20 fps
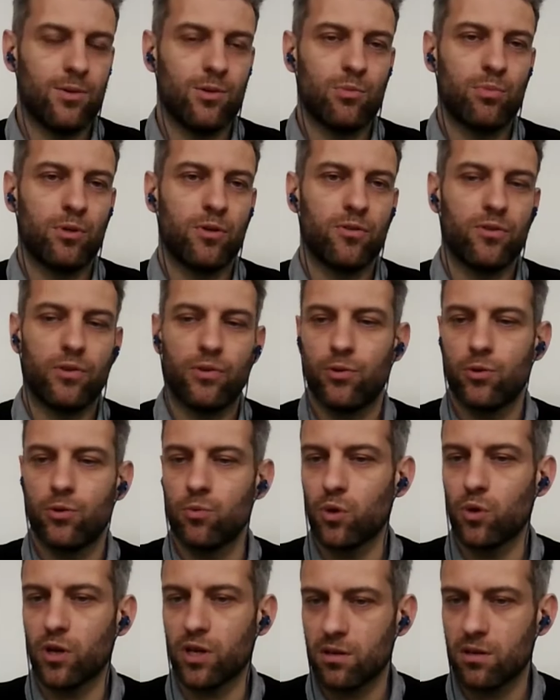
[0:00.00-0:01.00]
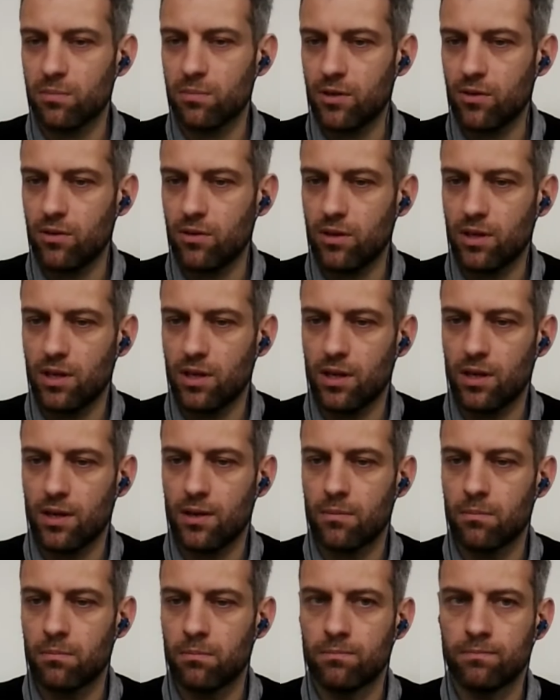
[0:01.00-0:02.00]
I think that was both of them. One about
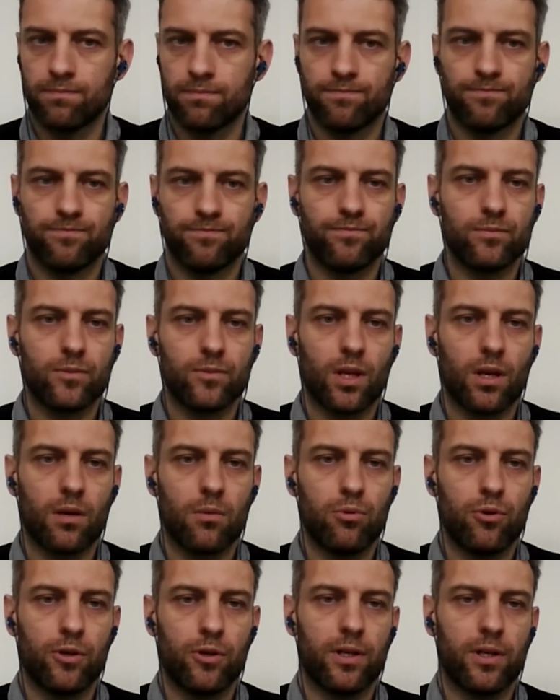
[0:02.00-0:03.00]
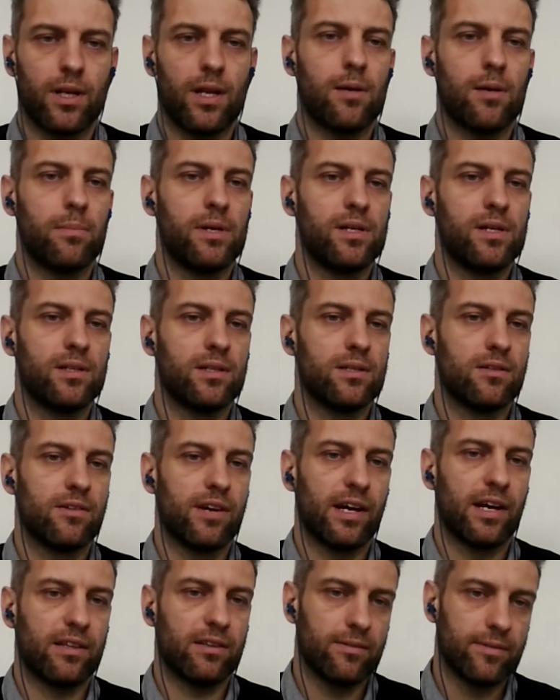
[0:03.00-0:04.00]
the product
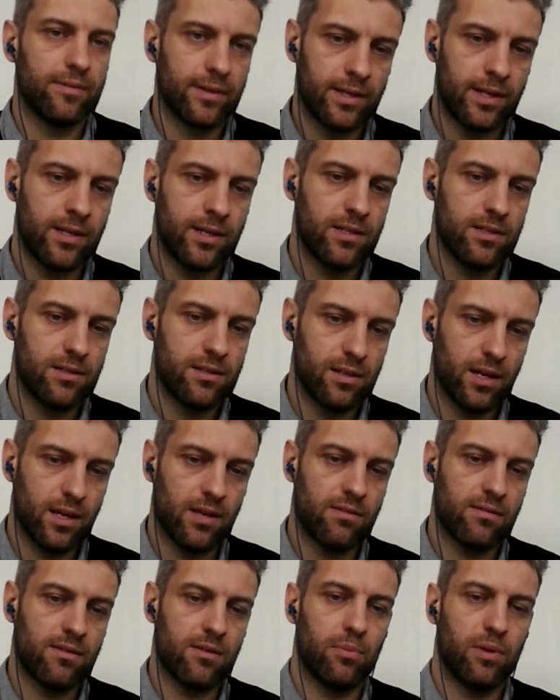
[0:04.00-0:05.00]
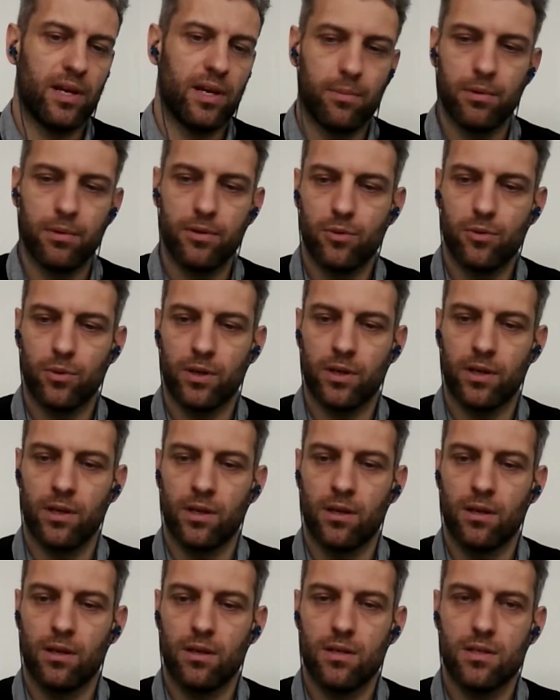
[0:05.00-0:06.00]
liability directive, and then is the interplay
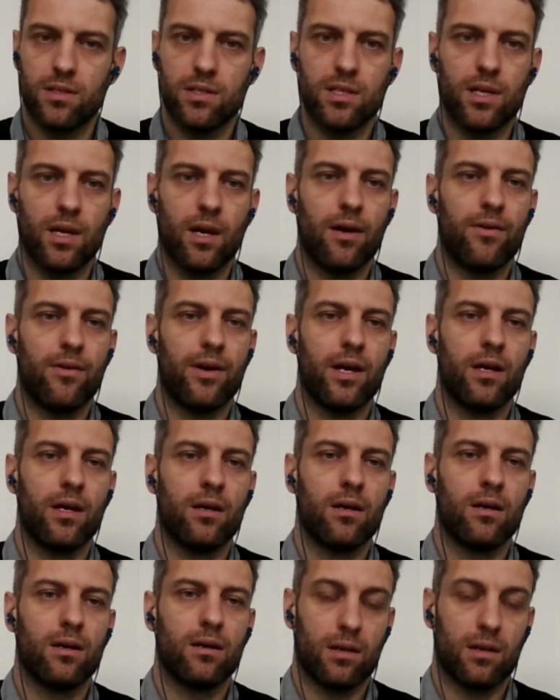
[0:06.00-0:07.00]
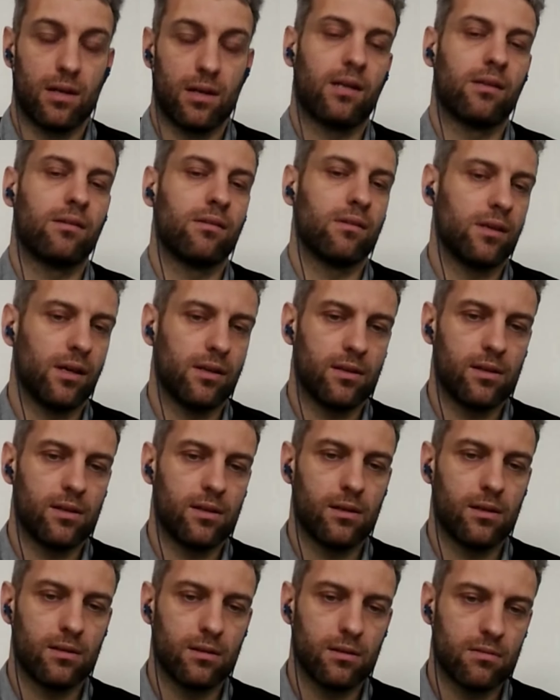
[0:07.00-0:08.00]
between the CRA and the
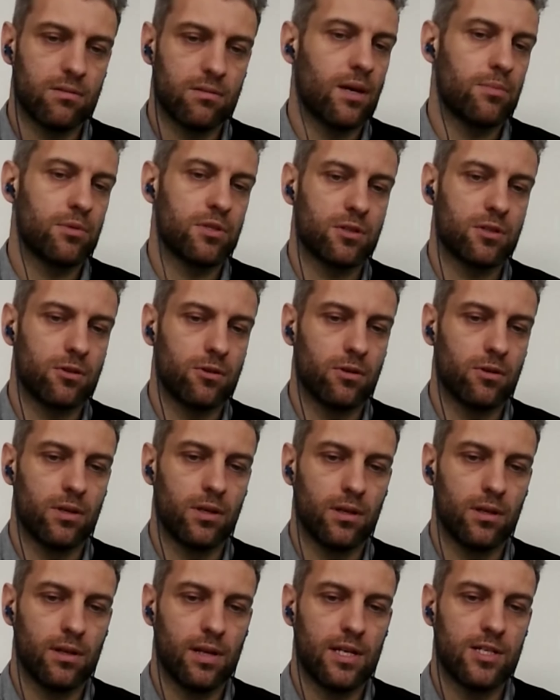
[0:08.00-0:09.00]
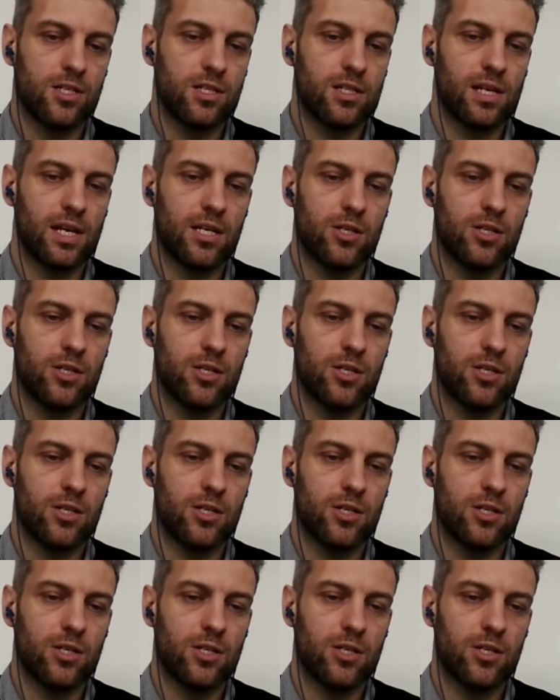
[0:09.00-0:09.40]
other cybersecurity